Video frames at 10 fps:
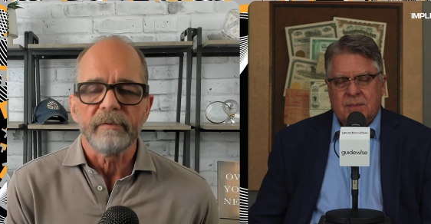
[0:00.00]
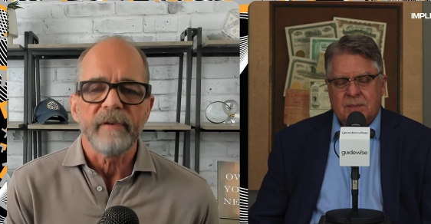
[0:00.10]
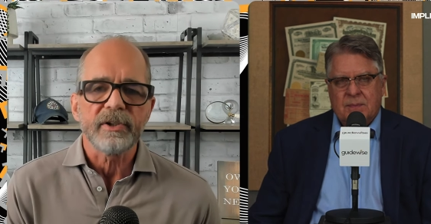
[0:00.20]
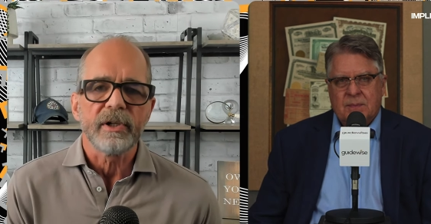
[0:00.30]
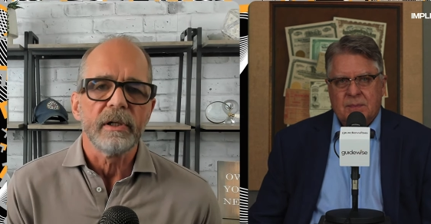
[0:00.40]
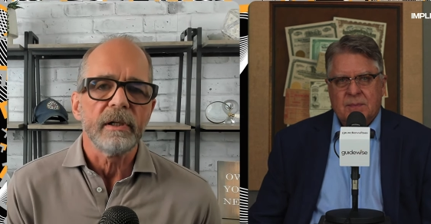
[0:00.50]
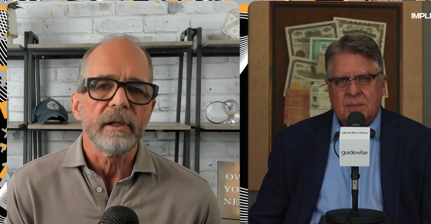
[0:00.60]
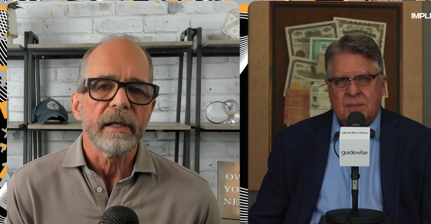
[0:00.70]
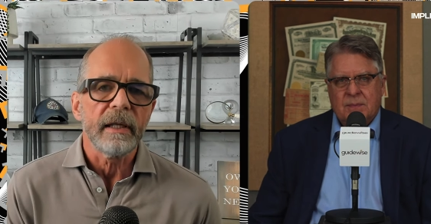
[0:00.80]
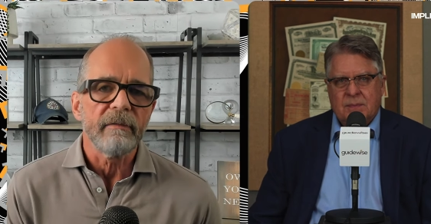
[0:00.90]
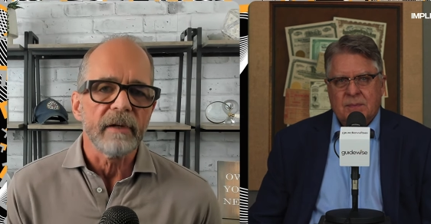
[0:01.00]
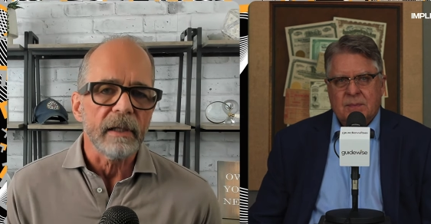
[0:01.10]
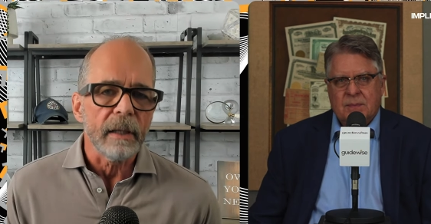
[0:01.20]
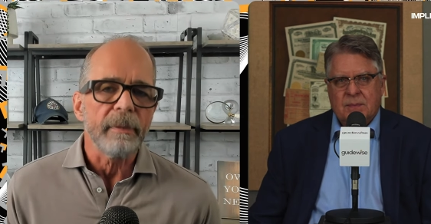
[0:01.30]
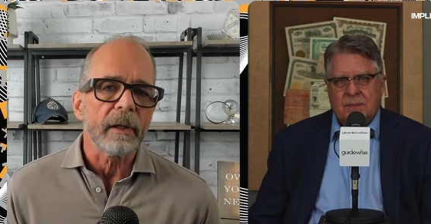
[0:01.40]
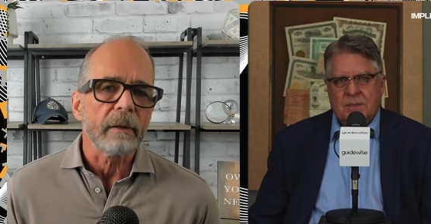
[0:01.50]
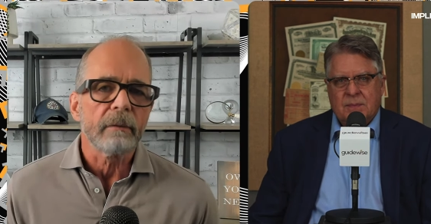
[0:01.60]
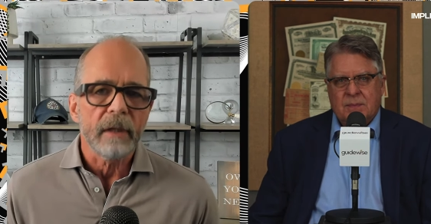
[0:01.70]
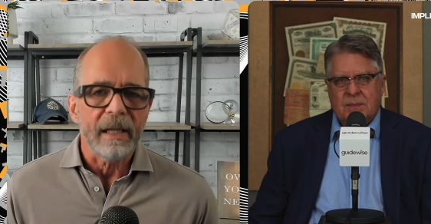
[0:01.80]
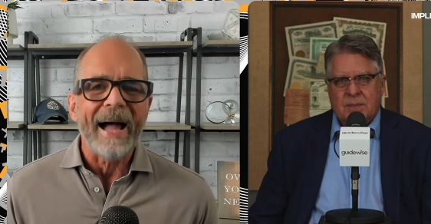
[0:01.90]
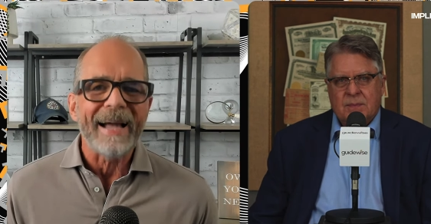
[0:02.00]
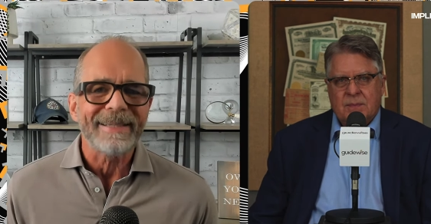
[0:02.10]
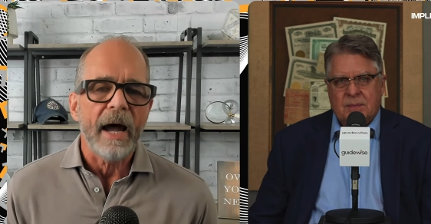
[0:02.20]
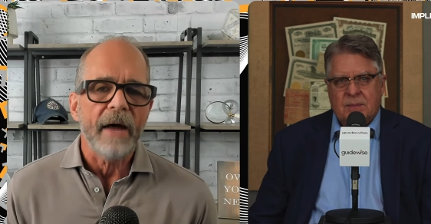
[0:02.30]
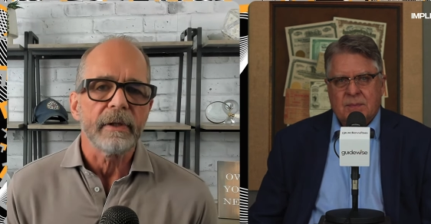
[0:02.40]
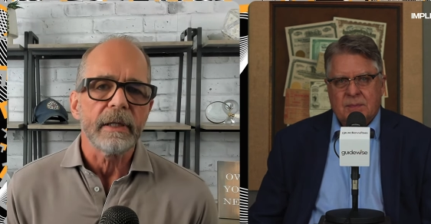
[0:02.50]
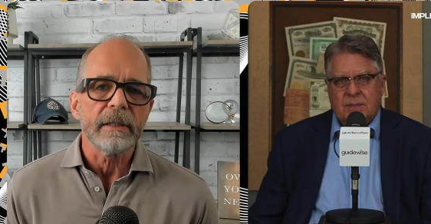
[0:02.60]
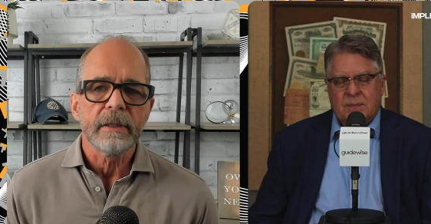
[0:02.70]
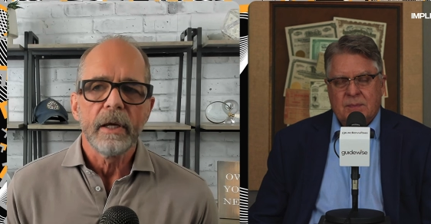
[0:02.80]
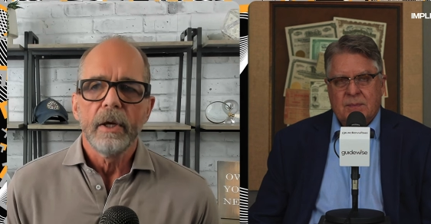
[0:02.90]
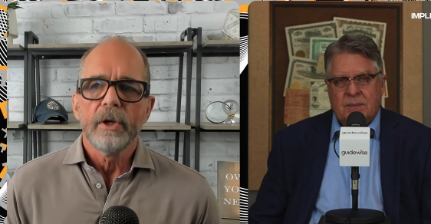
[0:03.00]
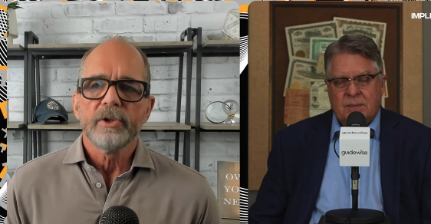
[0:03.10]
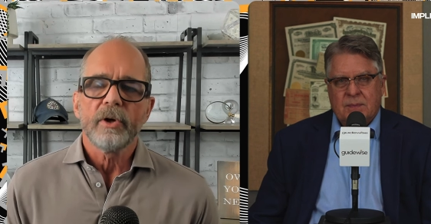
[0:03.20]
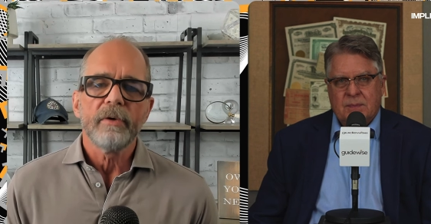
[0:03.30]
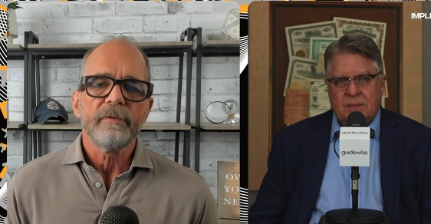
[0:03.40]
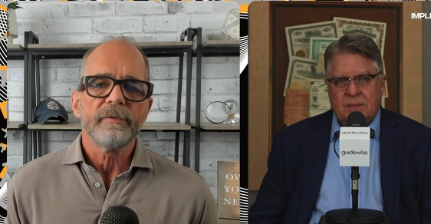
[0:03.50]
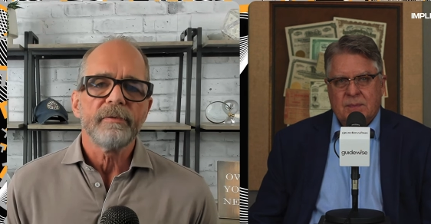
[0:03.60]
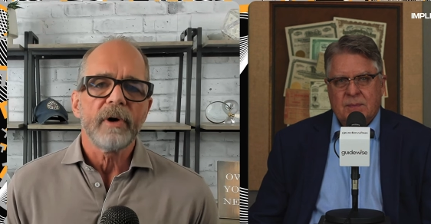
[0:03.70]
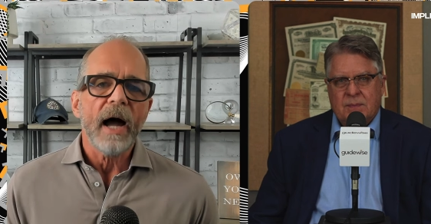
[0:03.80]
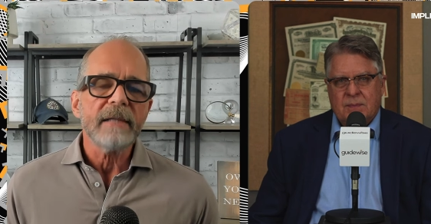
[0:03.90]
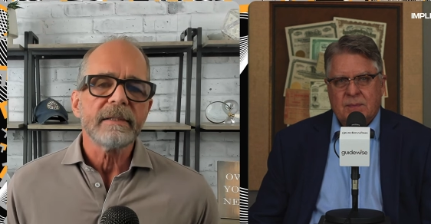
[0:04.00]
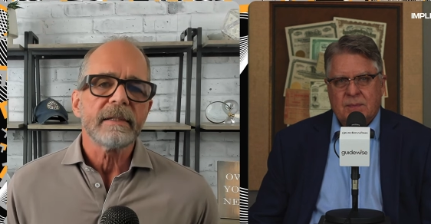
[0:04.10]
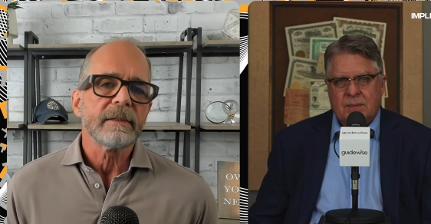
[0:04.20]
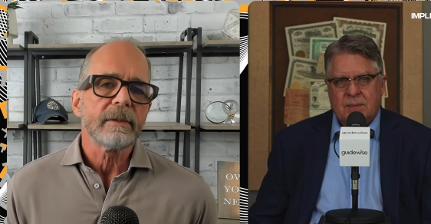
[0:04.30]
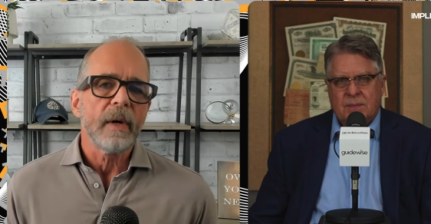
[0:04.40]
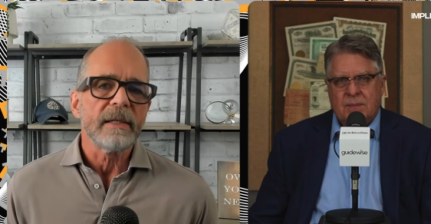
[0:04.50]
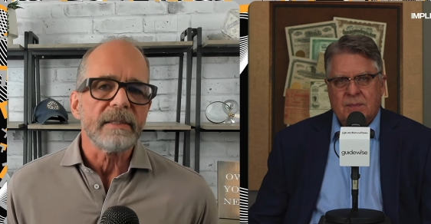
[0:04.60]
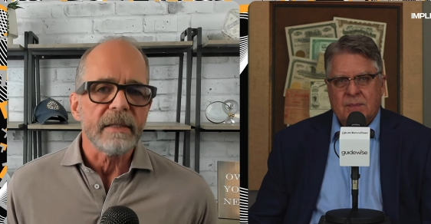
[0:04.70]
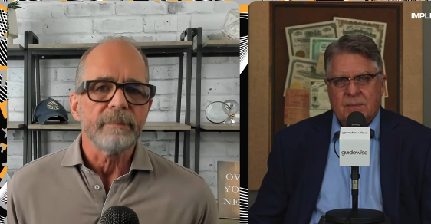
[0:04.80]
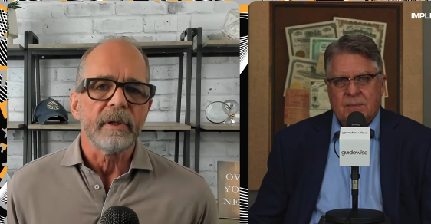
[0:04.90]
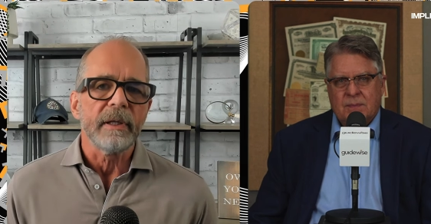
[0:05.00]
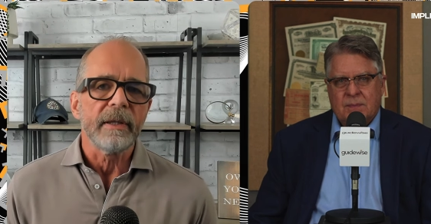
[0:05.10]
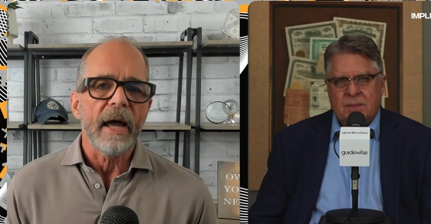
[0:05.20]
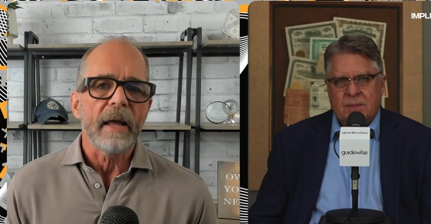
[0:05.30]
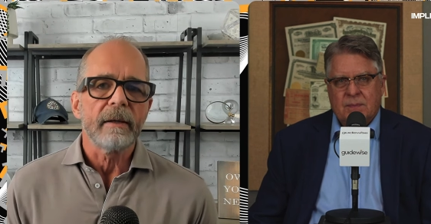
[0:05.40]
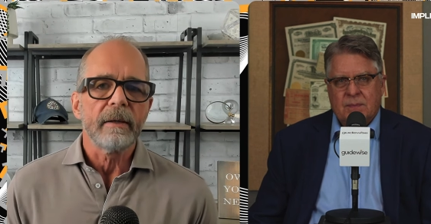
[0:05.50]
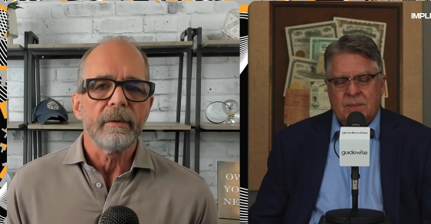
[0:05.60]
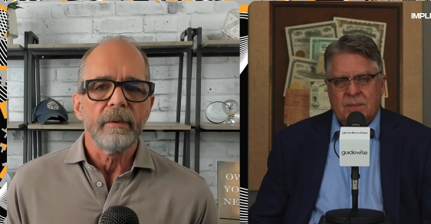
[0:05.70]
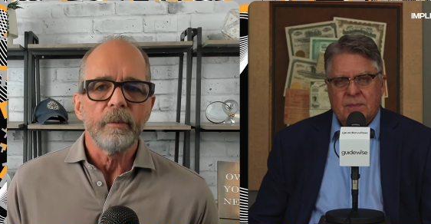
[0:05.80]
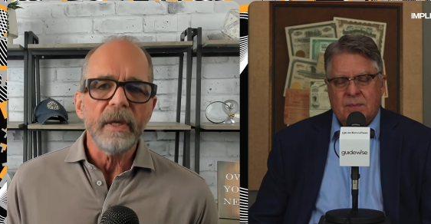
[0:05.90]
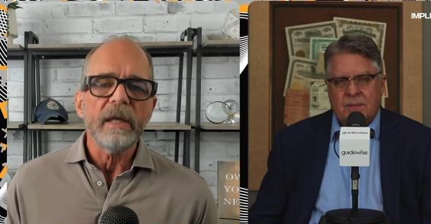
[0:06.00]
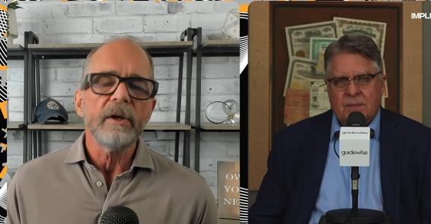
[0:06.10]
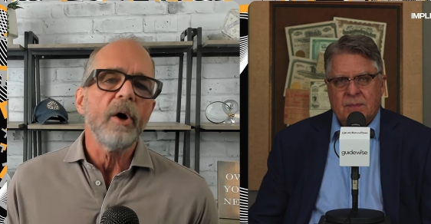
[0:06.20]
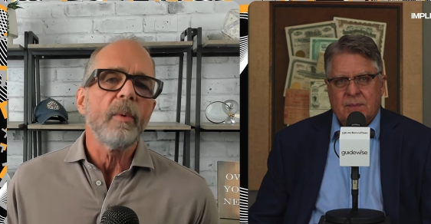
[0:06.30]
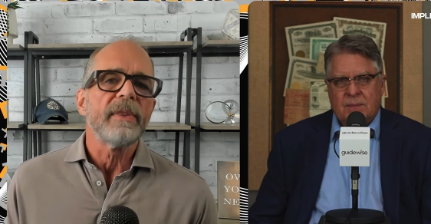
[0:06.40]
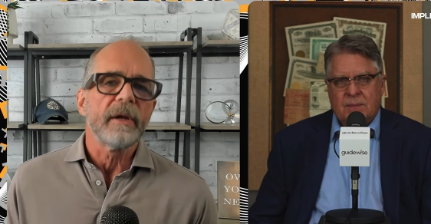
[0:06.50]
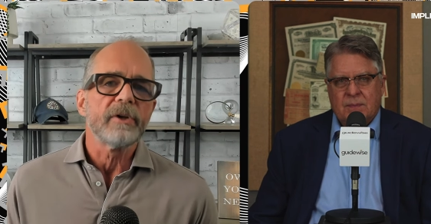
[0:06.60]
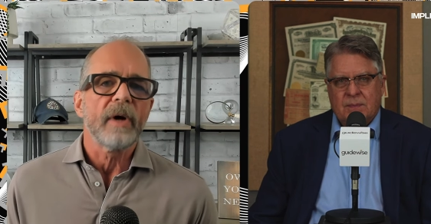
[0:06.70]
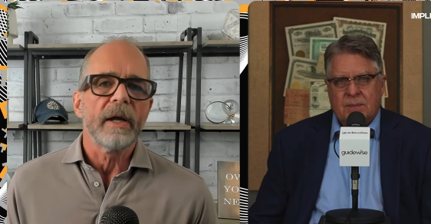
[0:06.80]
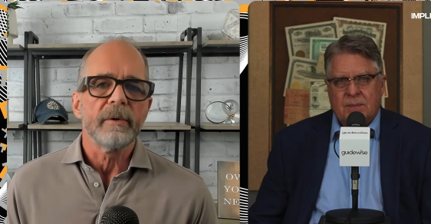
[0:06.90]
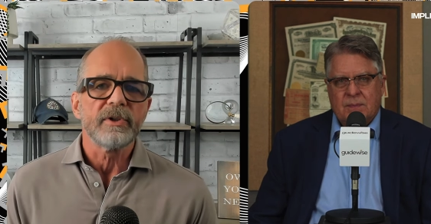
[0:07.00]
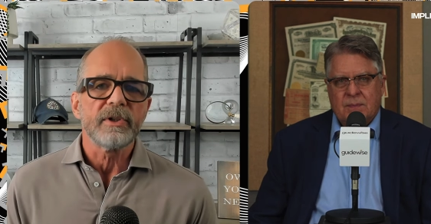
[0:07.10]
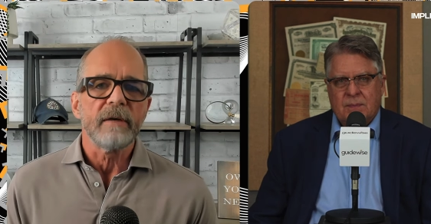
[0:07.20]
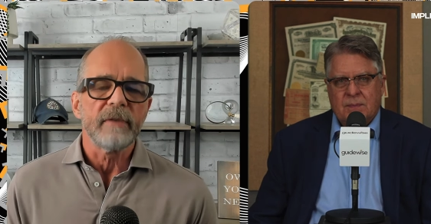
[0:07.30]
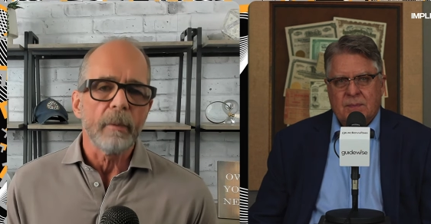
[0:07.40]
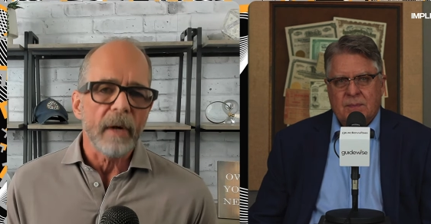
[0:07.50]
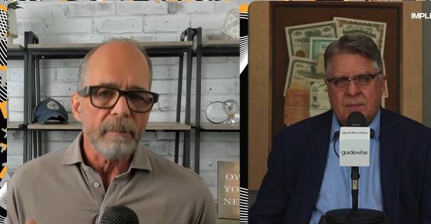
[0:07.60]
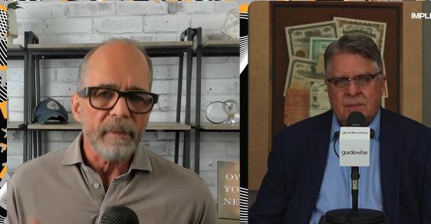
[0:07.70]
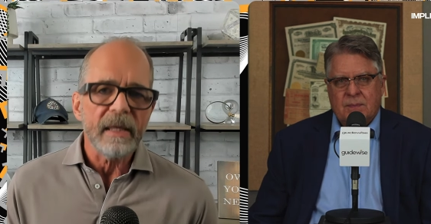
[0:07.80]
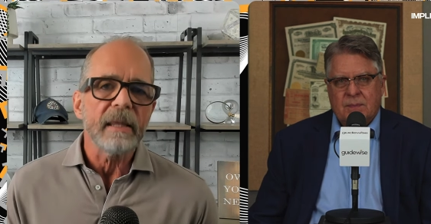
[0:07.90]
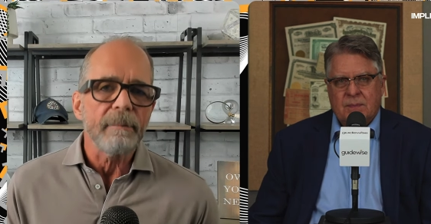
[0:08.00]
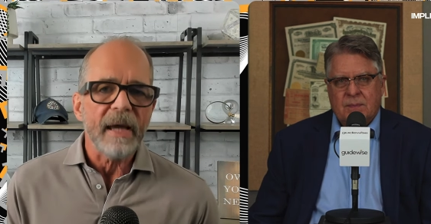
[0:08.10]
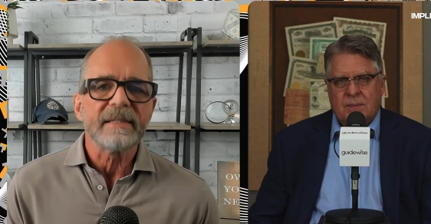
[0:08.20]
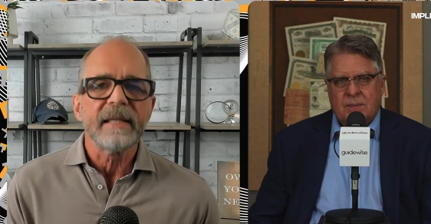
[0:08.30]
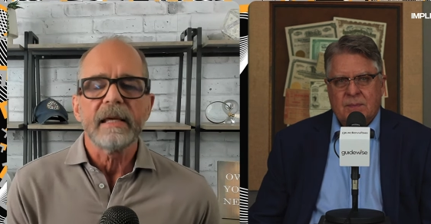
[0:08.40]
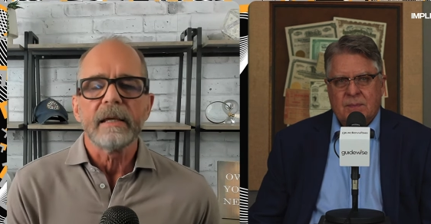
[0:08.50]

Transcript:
Speaker 1: professional and even Olympic class athletes. So for us, it's quite simple in that we know what they're trying to achieve. They want to be the best they